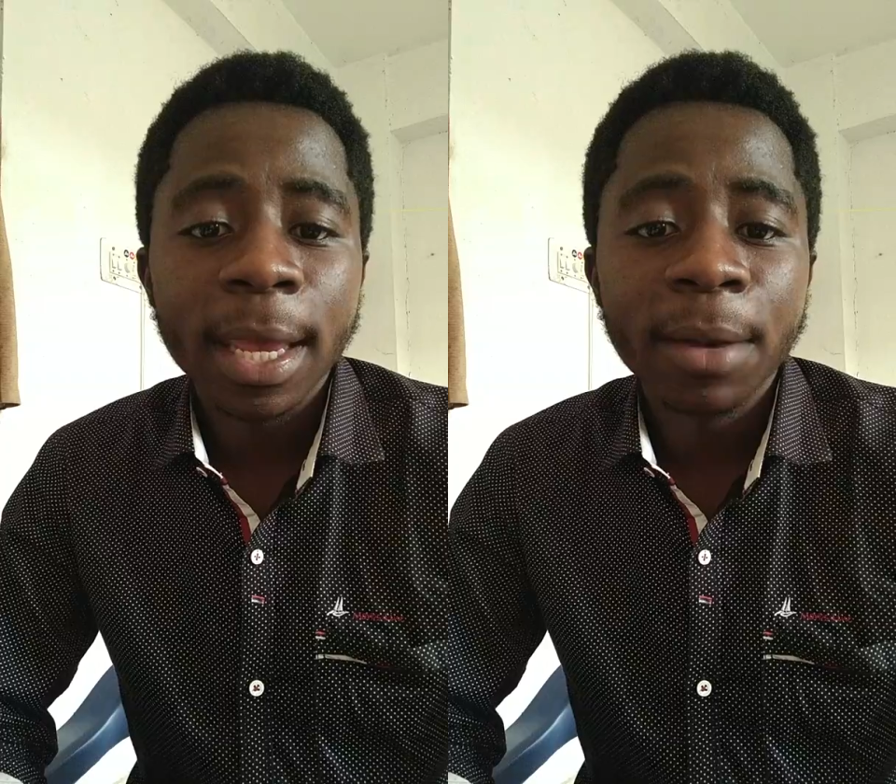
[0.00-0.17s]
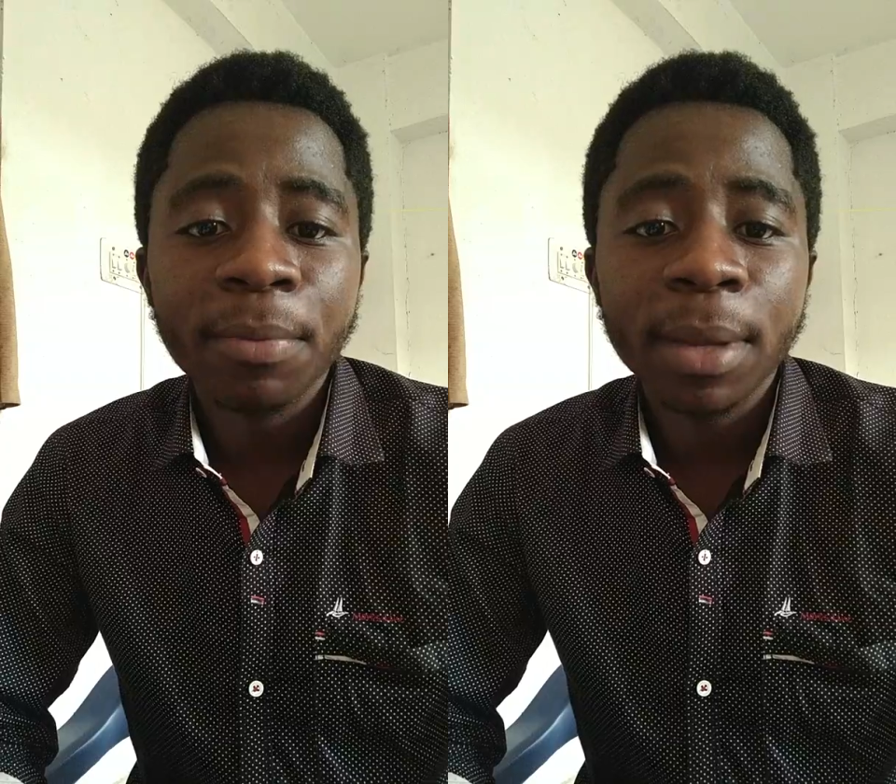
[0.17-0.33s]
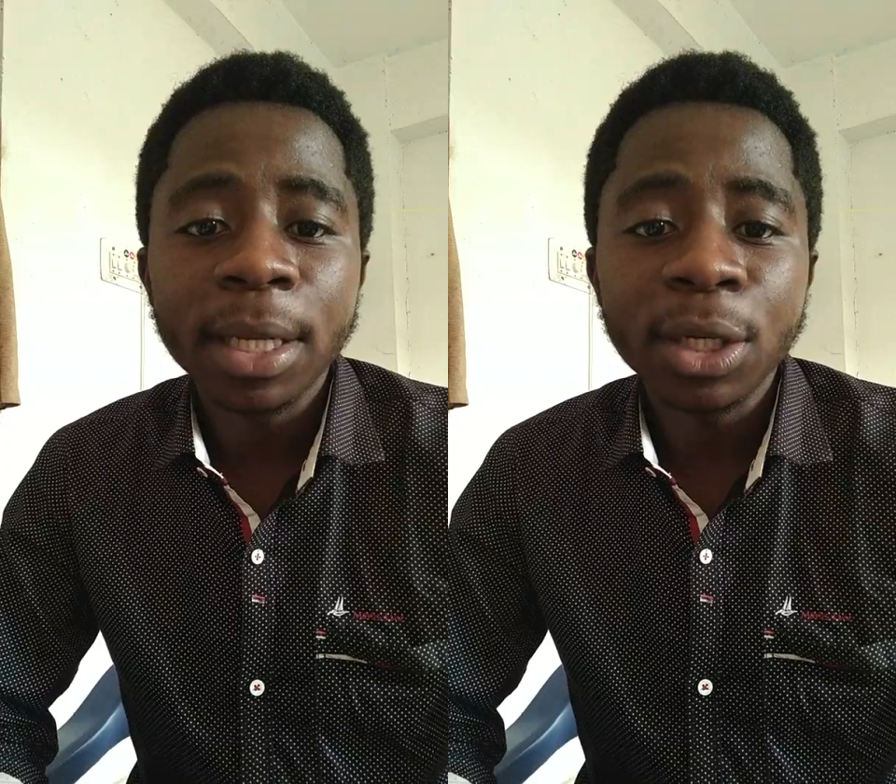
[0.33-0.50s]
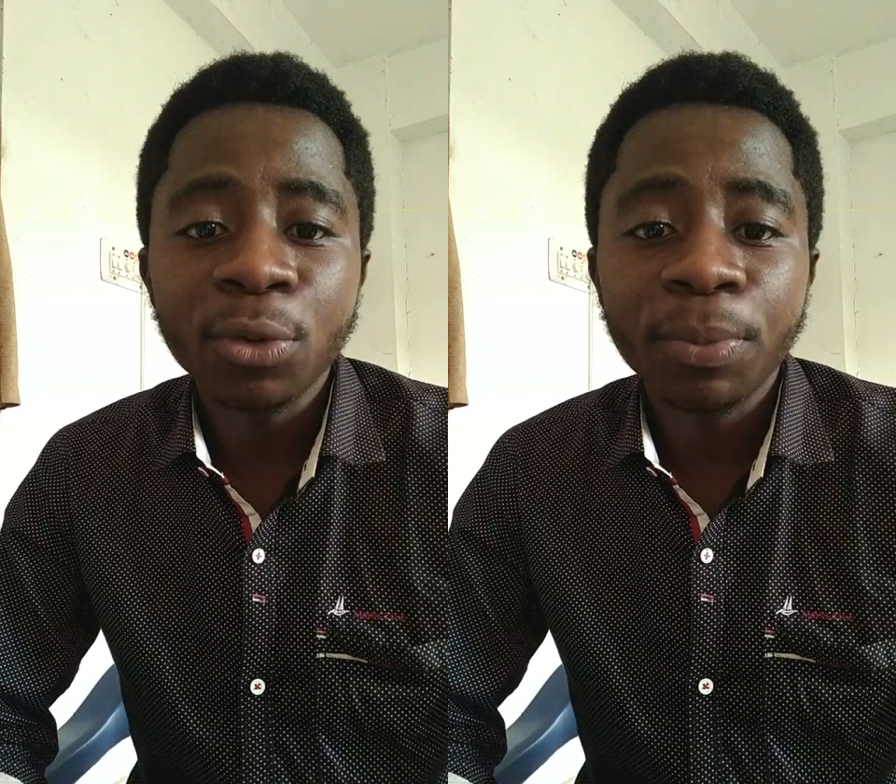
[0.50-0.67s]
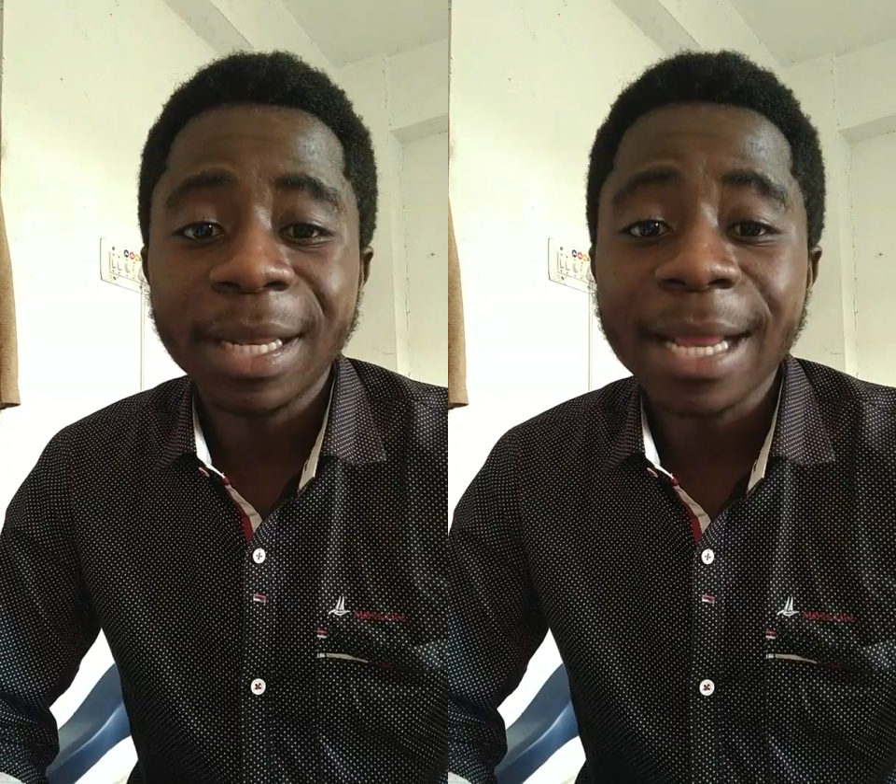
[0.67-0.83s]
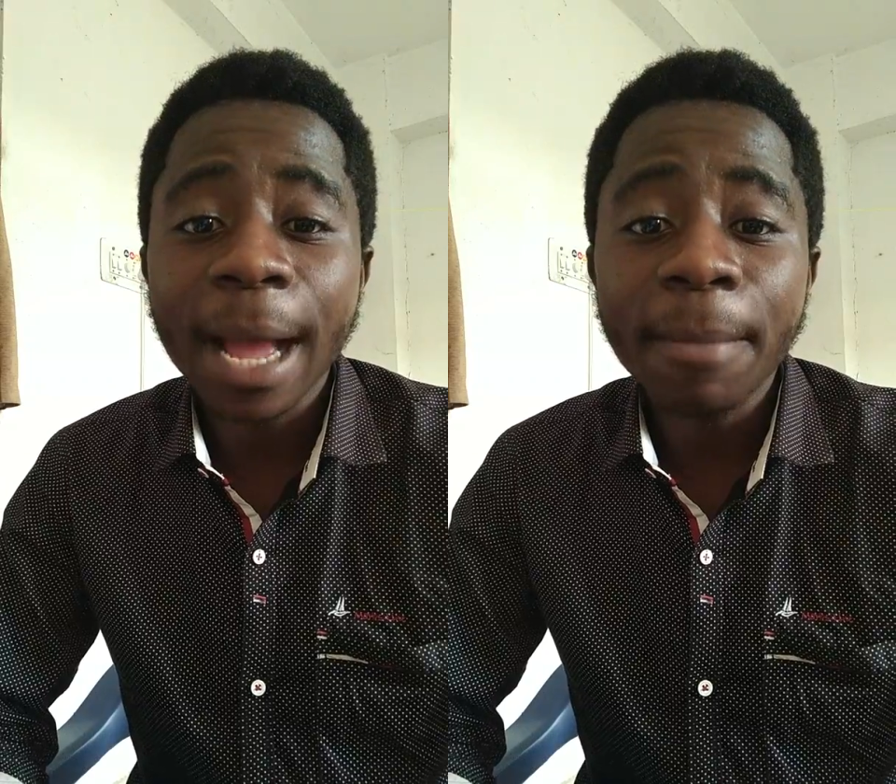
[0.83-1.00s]
can be a little
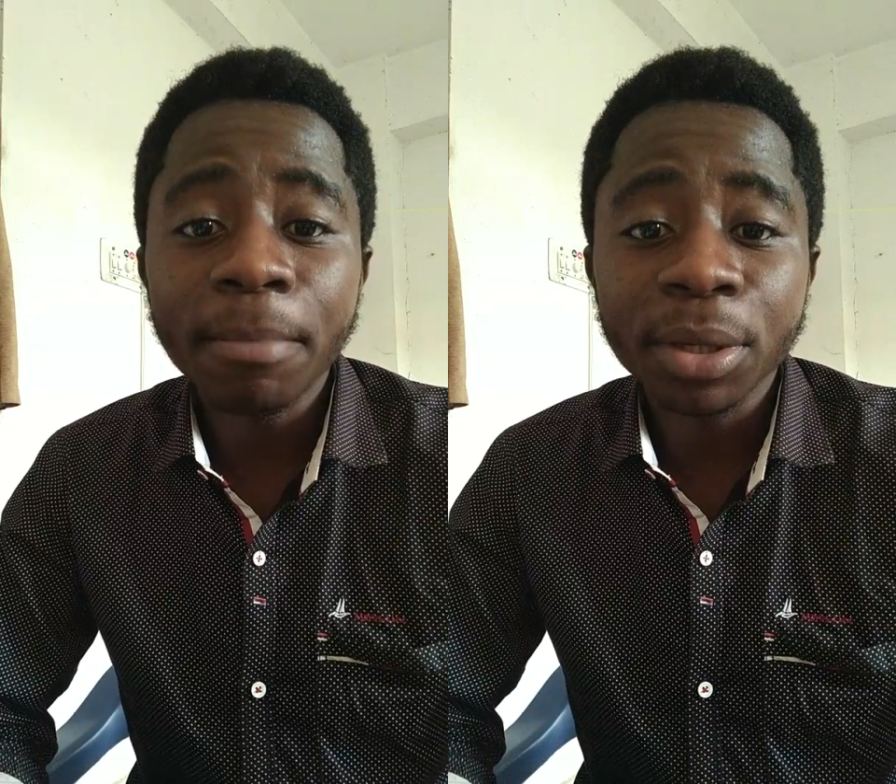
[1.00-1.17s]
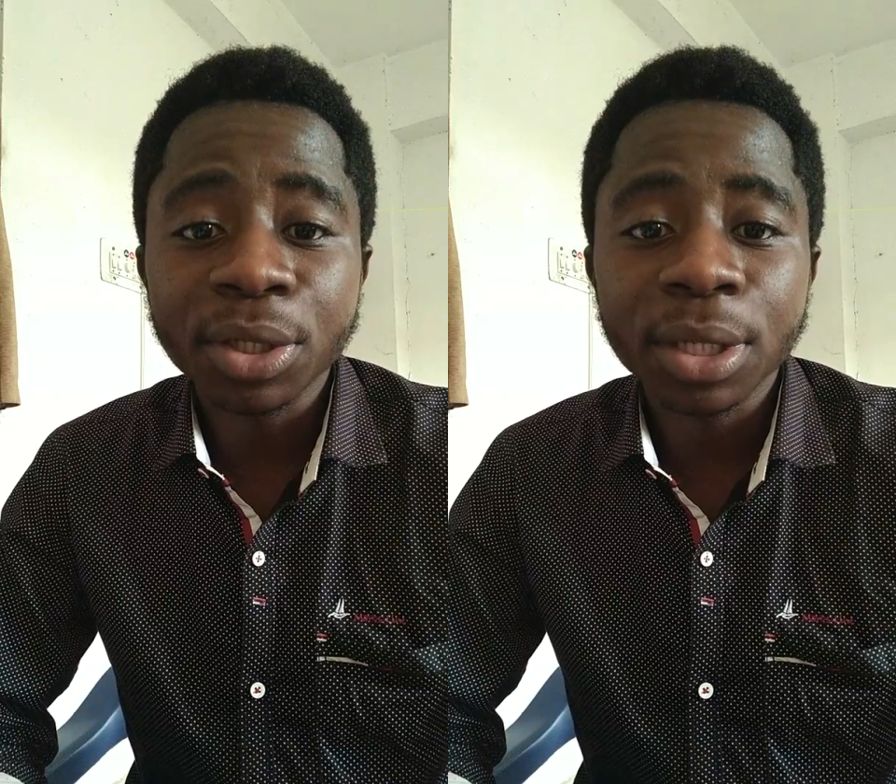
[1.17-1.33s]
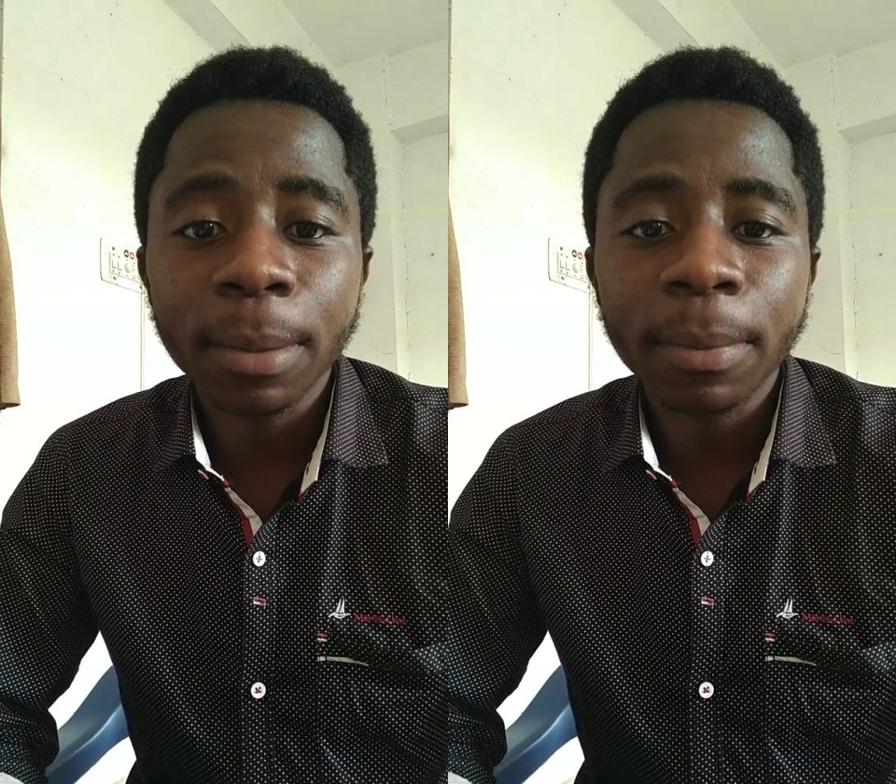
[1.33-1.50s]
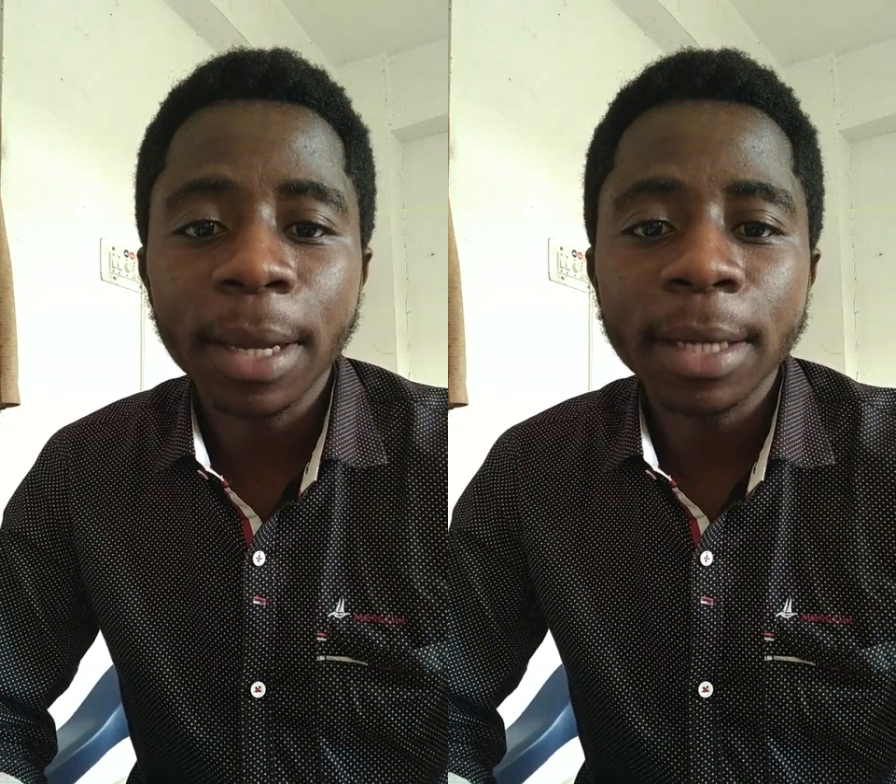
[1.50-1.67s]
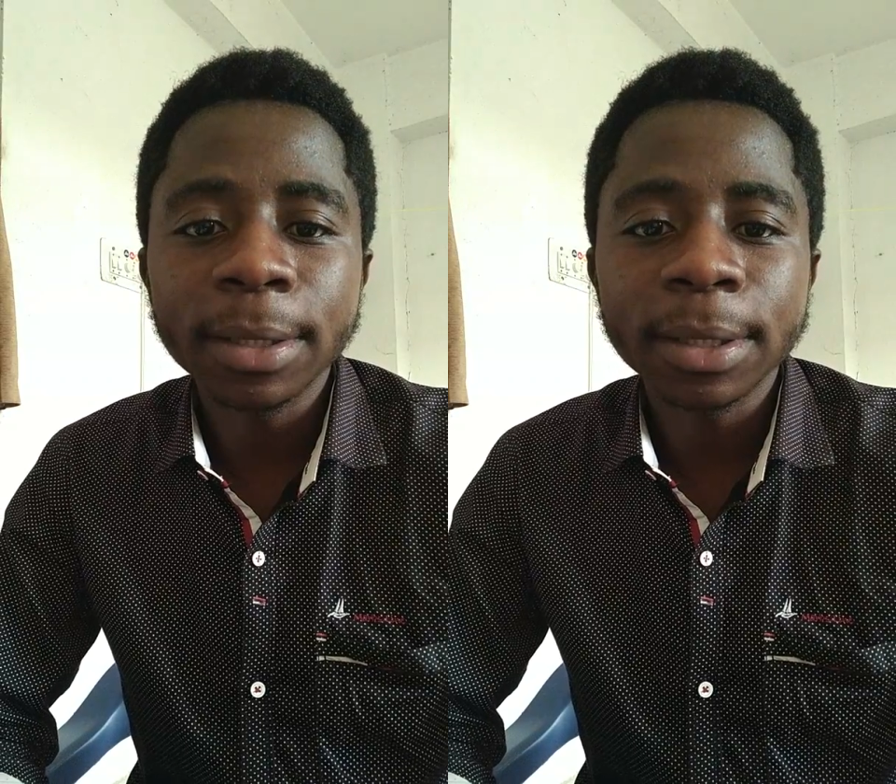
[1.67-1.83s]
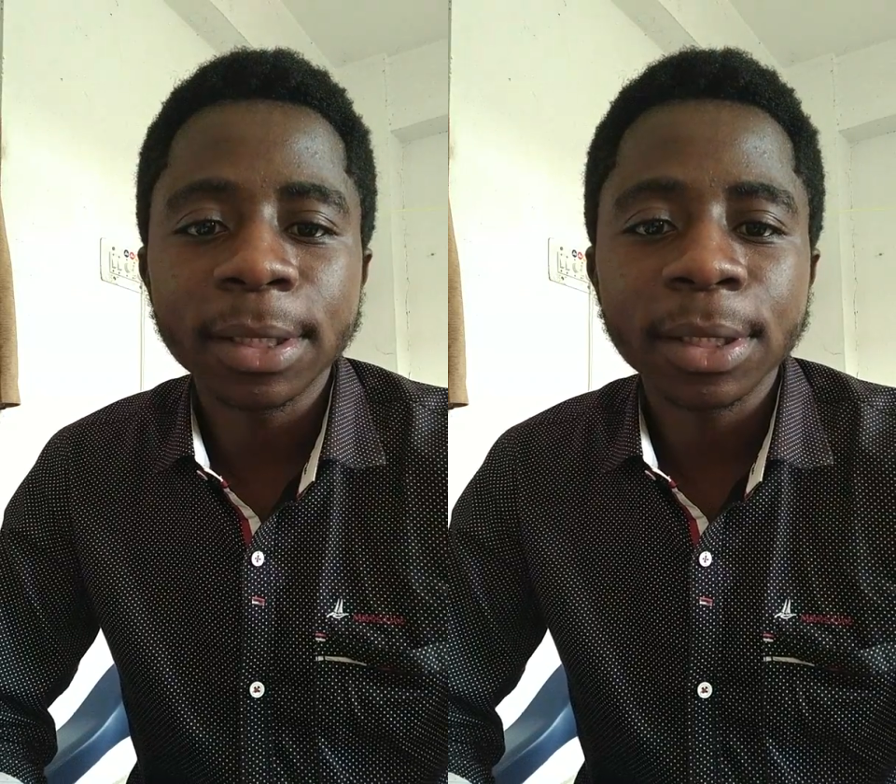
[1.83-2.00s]
bit cumbersome,
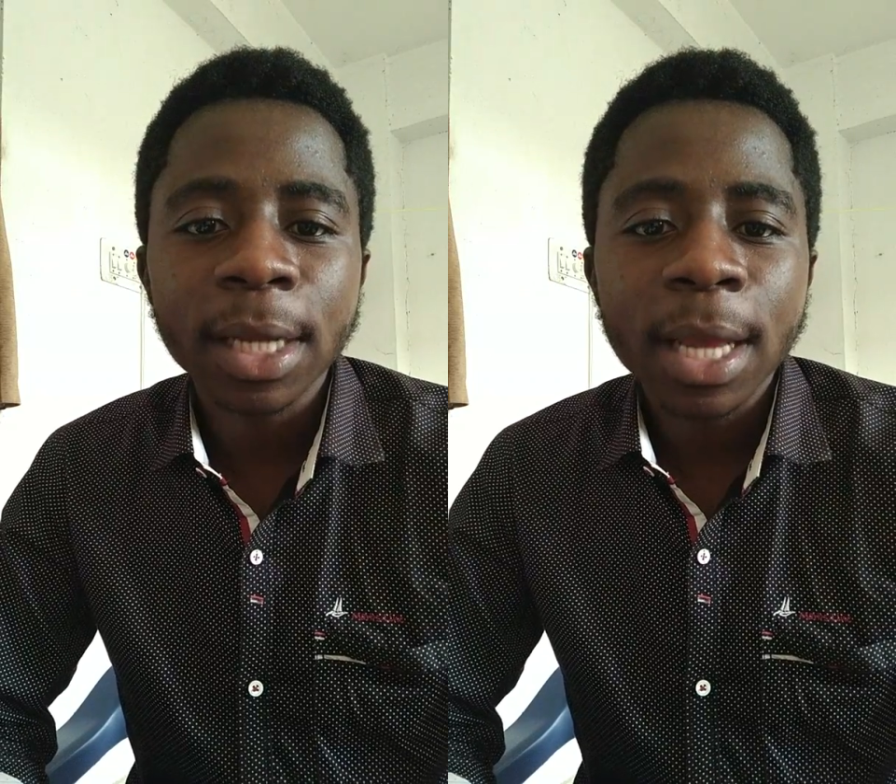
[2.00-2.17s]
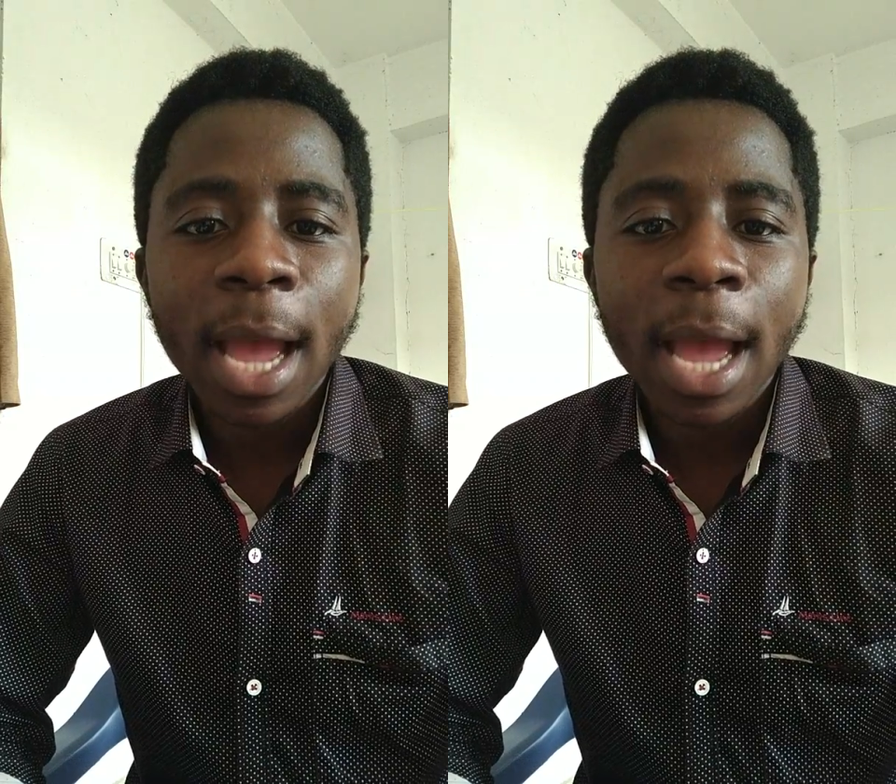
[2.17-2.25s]
and